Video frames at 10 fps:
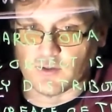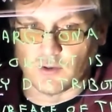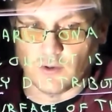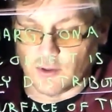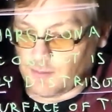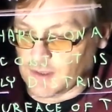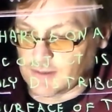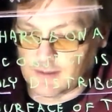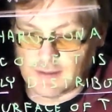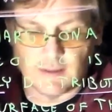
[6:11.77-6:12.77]
are good, but
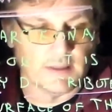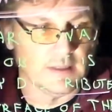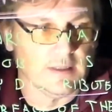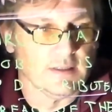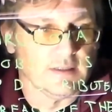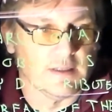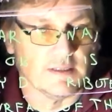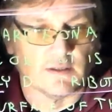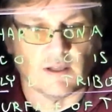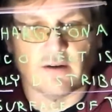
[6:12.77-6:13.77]
they
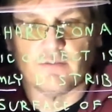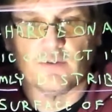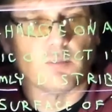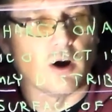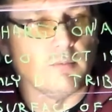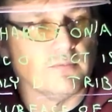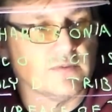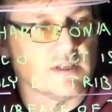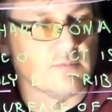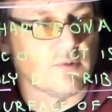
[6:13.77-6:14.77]
still have the
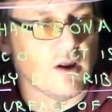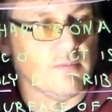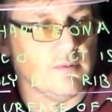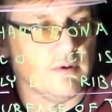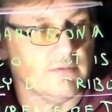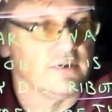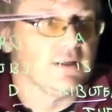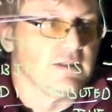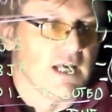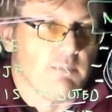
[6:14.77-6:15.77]
same problem of
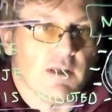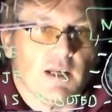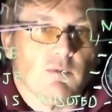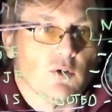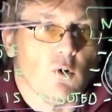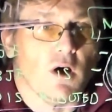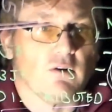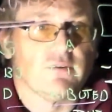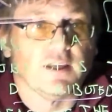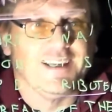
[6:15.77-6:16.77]
not being able to go
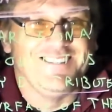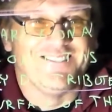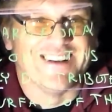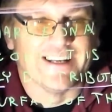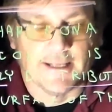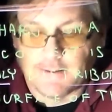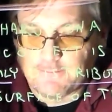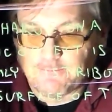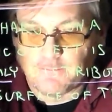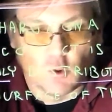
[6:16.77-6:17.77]
off infinity
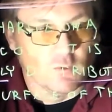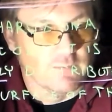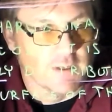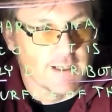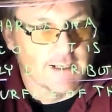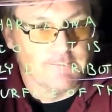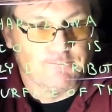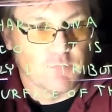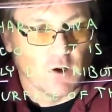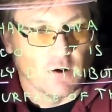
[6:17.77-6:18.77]
to infinity.
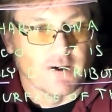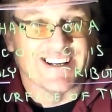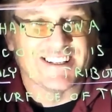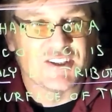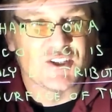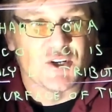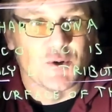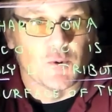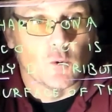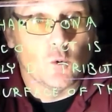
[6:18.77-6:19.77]
All right,
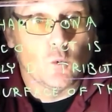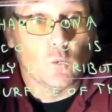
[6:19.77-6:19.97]
so